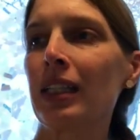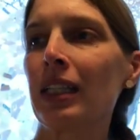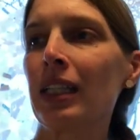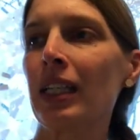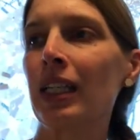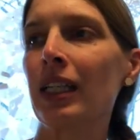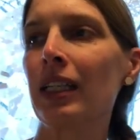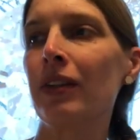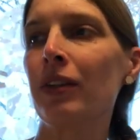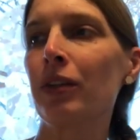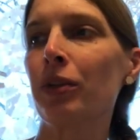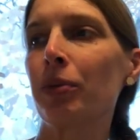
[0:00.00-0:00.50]

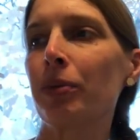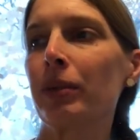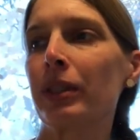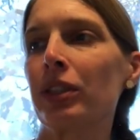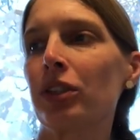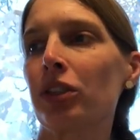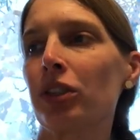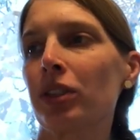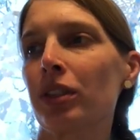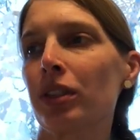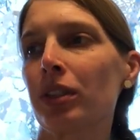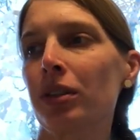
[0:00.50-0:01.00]
In the
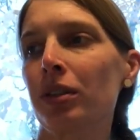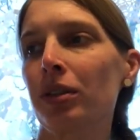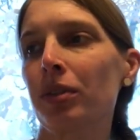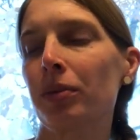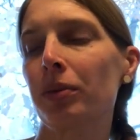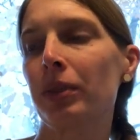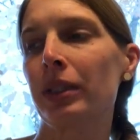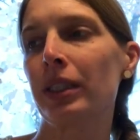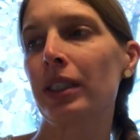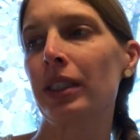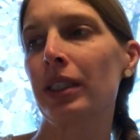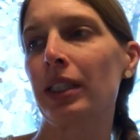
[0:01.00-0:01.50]
winter,
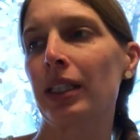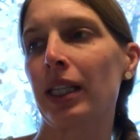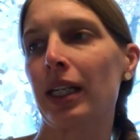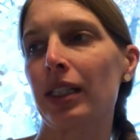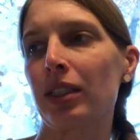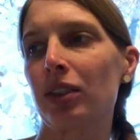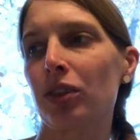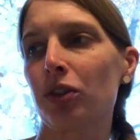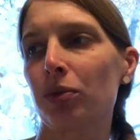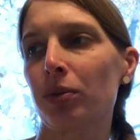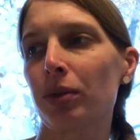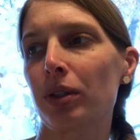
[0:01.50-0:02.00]
when the
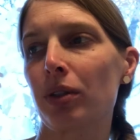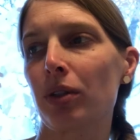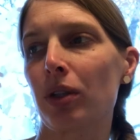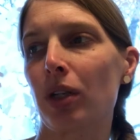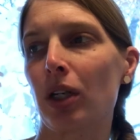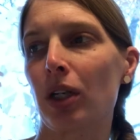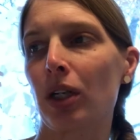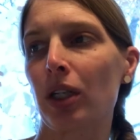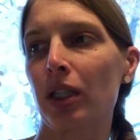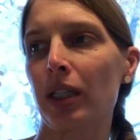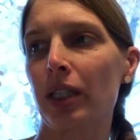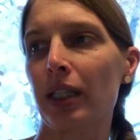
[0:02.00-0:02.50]
nights were
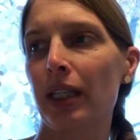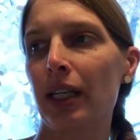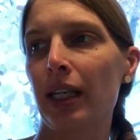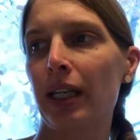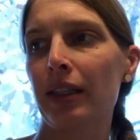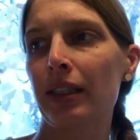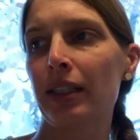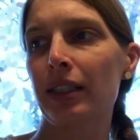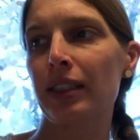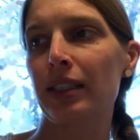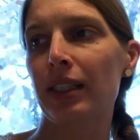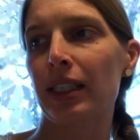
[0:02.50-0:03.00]
long
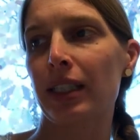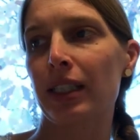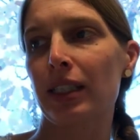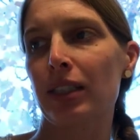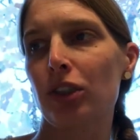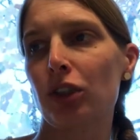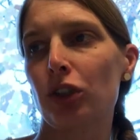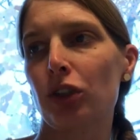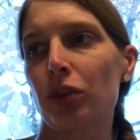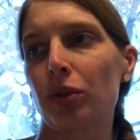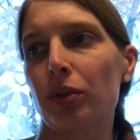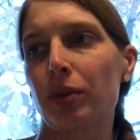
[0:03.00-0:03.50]
and the days
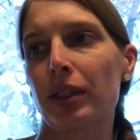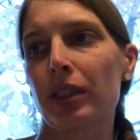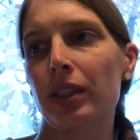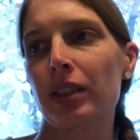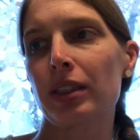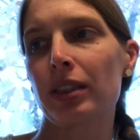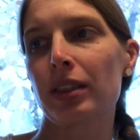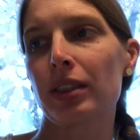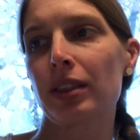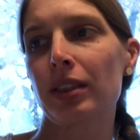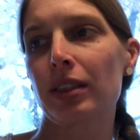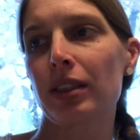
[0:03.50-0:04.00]

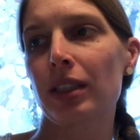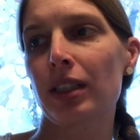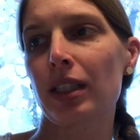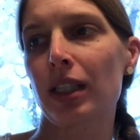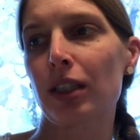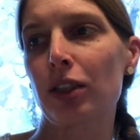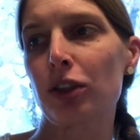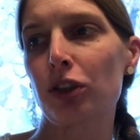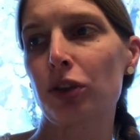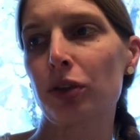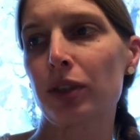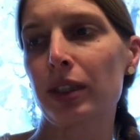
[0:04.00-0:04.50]
short, the
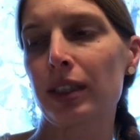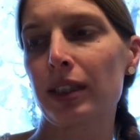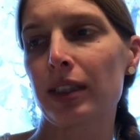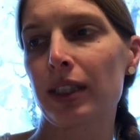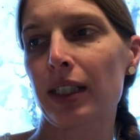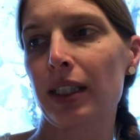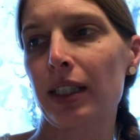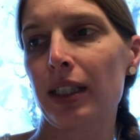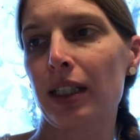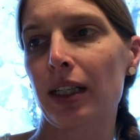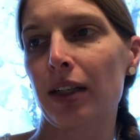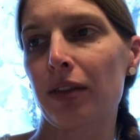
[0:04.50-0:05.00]

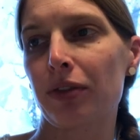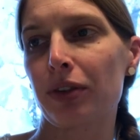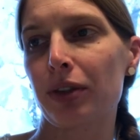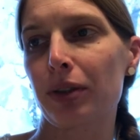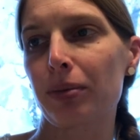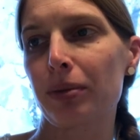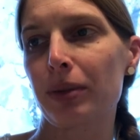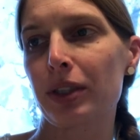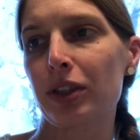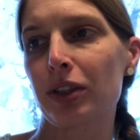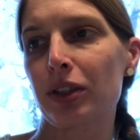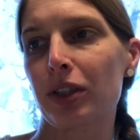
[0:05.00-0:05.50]
countryside covered
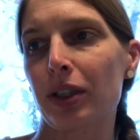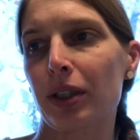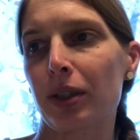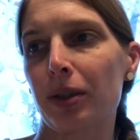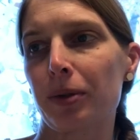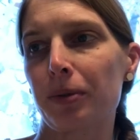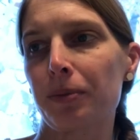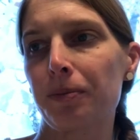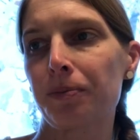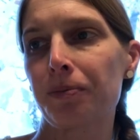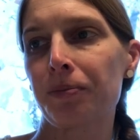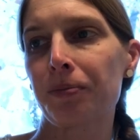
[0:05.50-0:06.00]
with
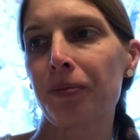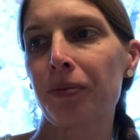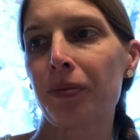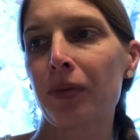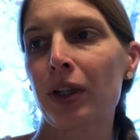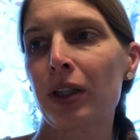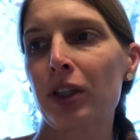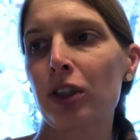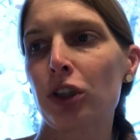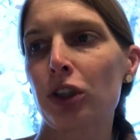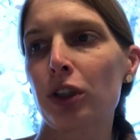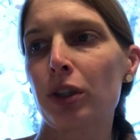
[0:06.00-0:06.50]
snow,
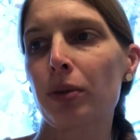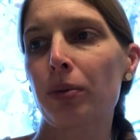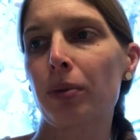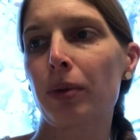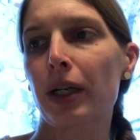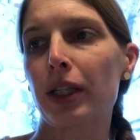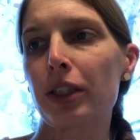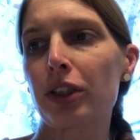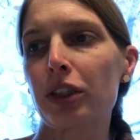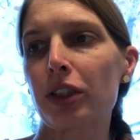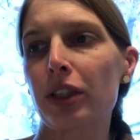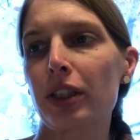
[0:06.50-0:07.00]
she
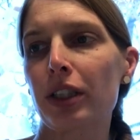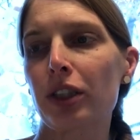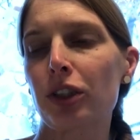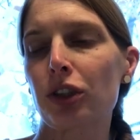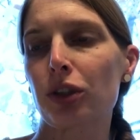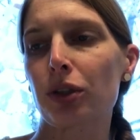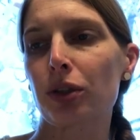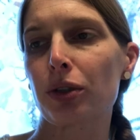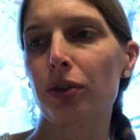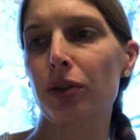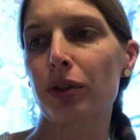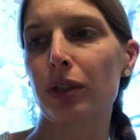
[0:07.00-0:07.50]
watched the
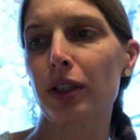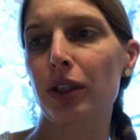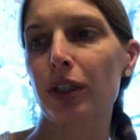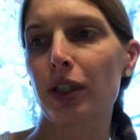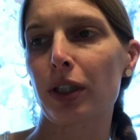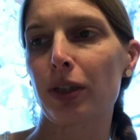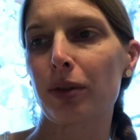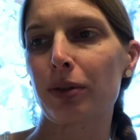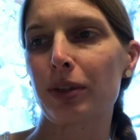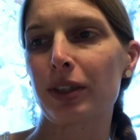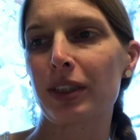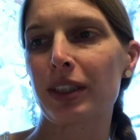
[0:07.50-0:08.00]
children
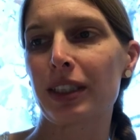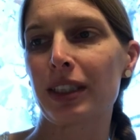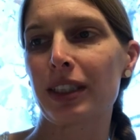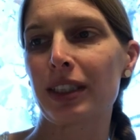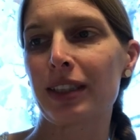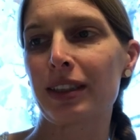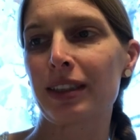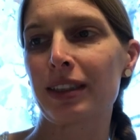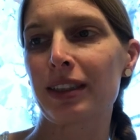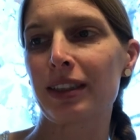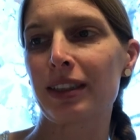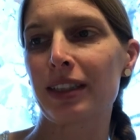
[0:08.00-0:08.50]
coasting
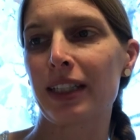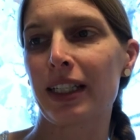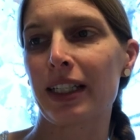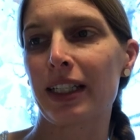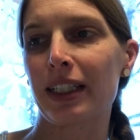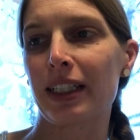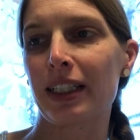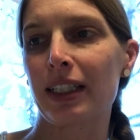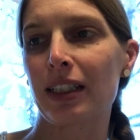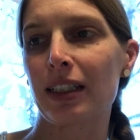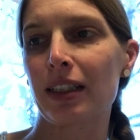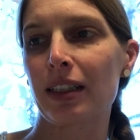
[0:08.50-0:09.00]
and
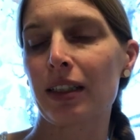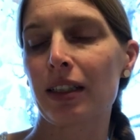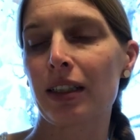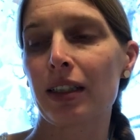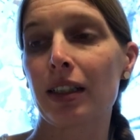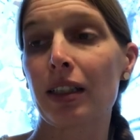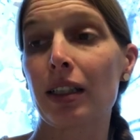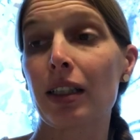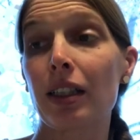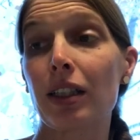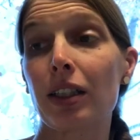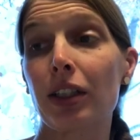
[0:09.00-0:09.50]
skating.
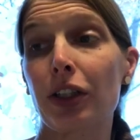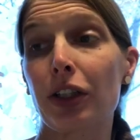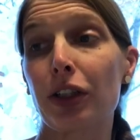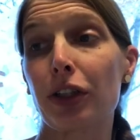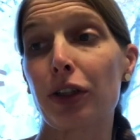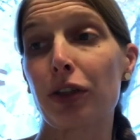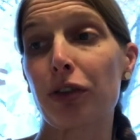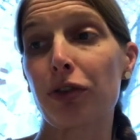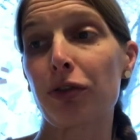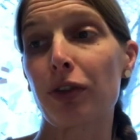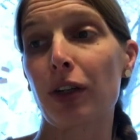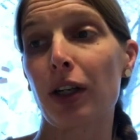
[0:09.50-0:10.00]

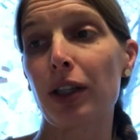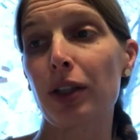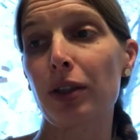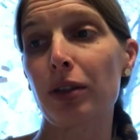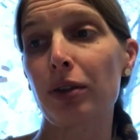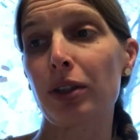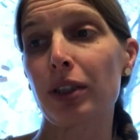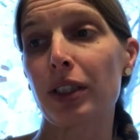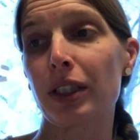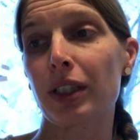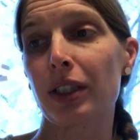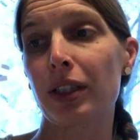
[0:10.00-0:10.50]
Year
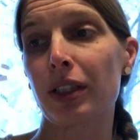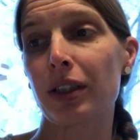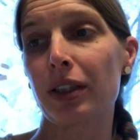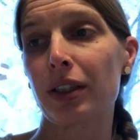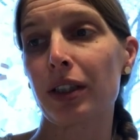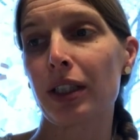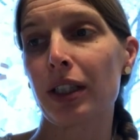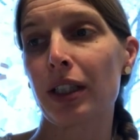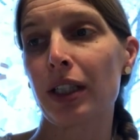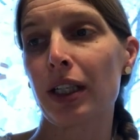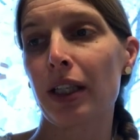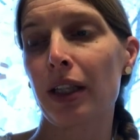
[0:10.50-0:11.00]
followed year.
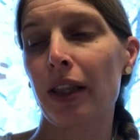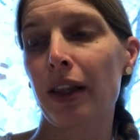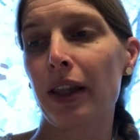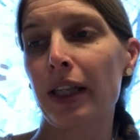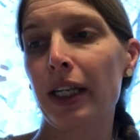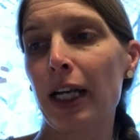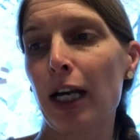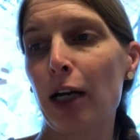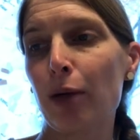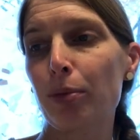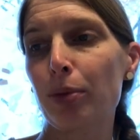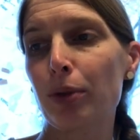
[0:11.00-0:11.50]

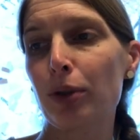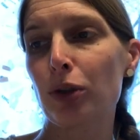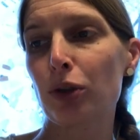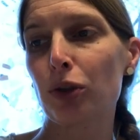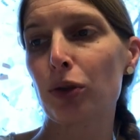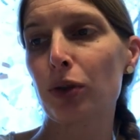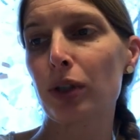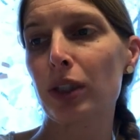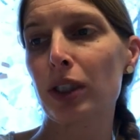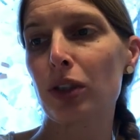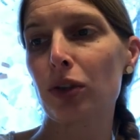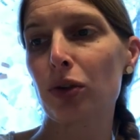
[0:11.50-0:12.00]
The apple
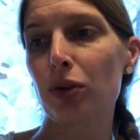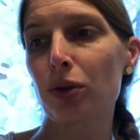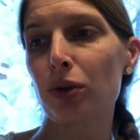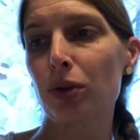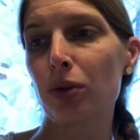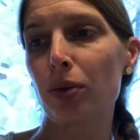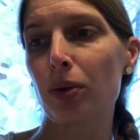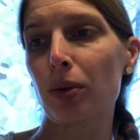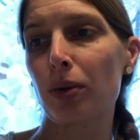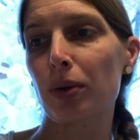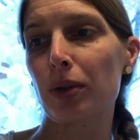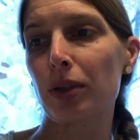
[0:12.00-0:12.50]
trees
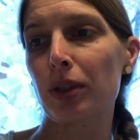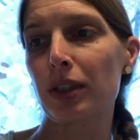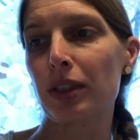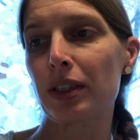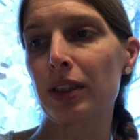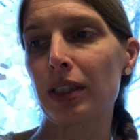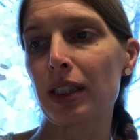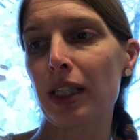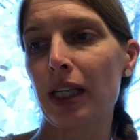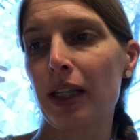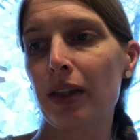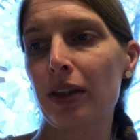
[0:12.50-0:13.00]
grew
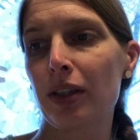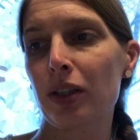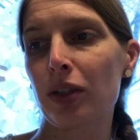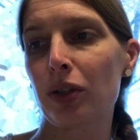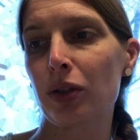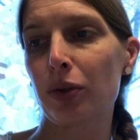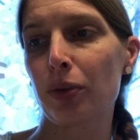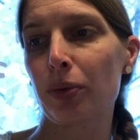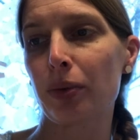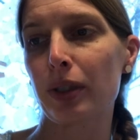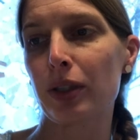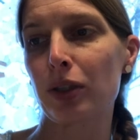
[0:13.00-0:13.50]
old, and the
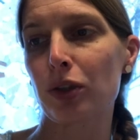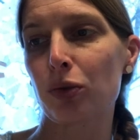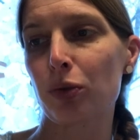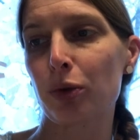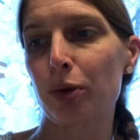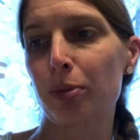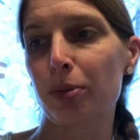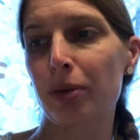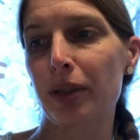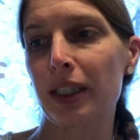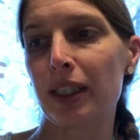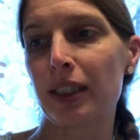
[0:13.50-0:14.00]
new ones
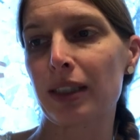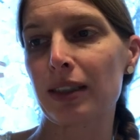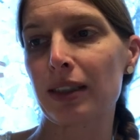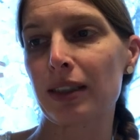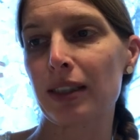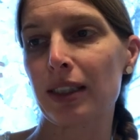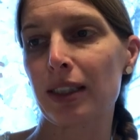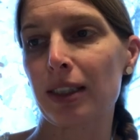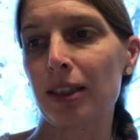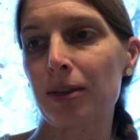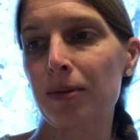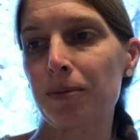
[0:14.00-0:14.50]
were
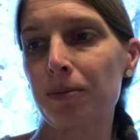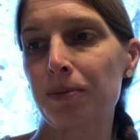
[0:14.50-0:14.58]
planted.